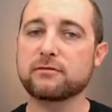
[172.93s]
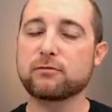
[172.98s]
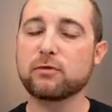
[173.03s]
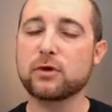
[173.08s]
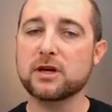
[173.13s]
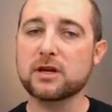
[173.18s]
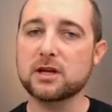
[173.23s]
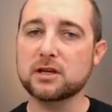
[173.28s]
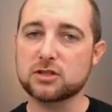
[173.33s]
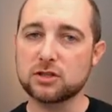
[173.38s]
If
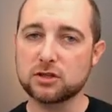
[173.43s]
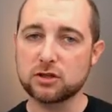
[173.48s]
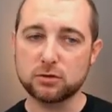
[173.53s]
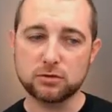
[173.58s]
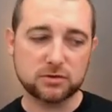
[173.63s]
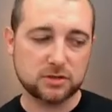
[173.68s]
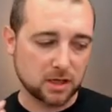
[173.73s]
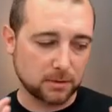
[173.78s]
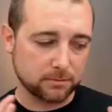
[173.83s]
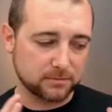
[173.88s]
we need to
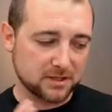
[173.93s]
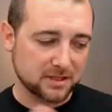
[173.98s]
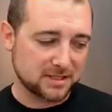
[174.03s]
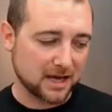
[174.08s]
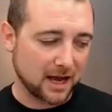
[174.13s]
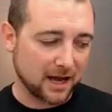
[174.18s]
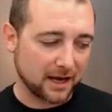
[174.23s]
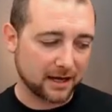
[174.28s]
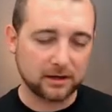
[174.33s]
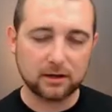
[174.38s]
do some
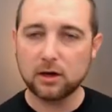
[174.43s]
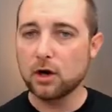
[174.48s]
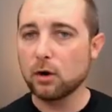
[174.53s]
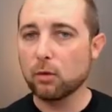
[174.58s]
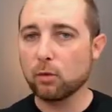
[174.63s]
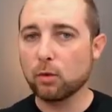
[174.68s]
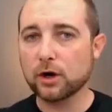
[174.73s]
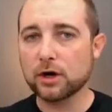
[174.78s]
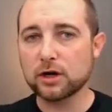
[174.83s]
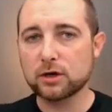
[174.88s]
design,
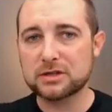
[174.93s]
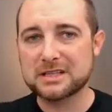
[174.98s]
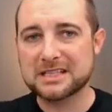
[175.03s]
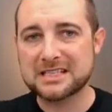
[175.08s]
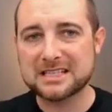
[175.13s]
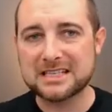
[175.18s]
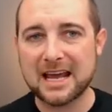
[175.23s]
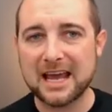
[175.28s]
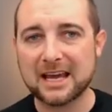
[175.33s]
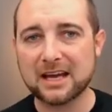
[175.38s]
we're going to go
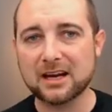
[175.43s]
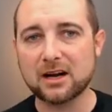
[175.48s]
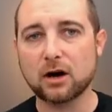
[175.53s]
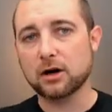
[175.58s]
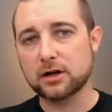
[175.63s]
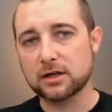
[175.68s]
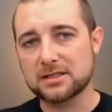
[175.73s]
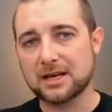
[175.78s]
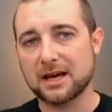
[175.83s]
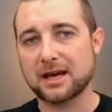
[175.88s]
snag an
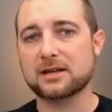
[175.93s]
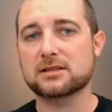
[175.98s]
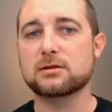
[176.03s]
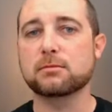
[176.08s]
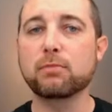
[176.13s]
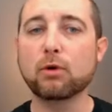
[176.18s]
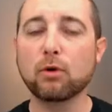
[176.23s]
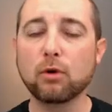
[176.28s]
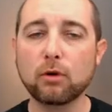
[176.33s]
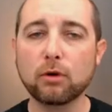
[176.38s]
architect
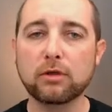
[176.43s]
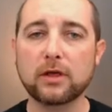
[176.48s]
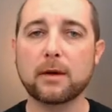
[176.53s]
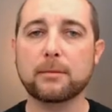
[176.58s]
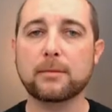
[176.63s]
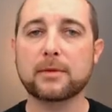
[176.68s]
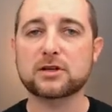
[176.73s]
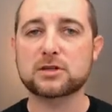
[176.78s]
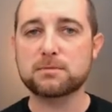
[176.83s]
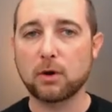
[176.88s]
and pull
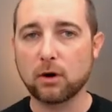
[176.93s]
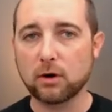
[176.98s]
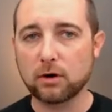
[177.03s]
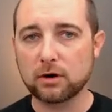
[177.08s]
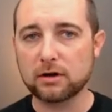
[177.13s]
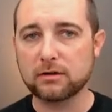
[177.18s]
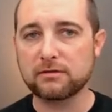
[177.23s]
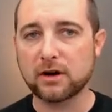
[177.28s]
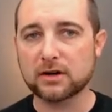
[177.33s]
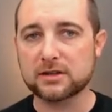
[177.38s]
them as
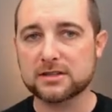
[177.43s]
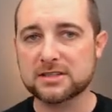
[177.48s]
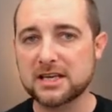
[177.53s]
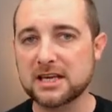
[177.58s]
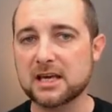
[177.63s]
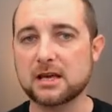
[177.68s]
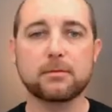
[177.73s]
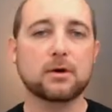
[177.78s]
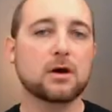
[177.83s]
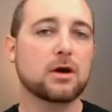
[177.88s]
part of our
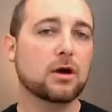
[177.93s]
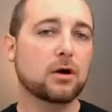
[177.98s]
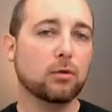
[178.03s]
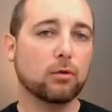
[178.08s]
team.